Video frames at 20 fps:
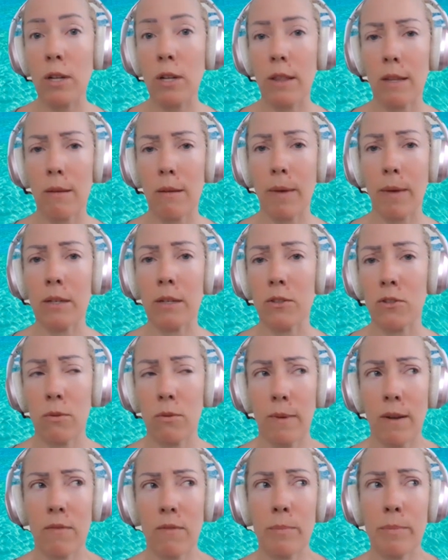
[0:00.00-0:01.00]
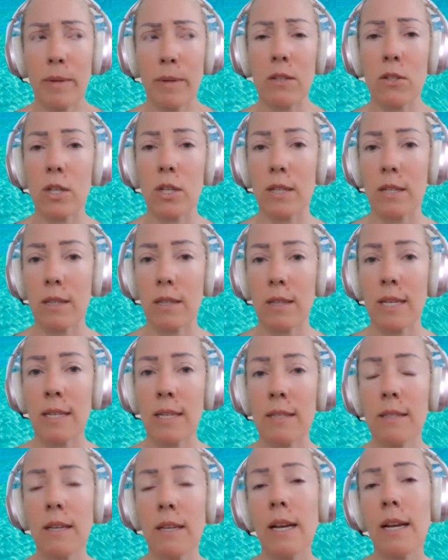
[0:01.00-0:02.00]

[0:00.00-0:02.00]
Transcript: and they might assume everybody is good at this.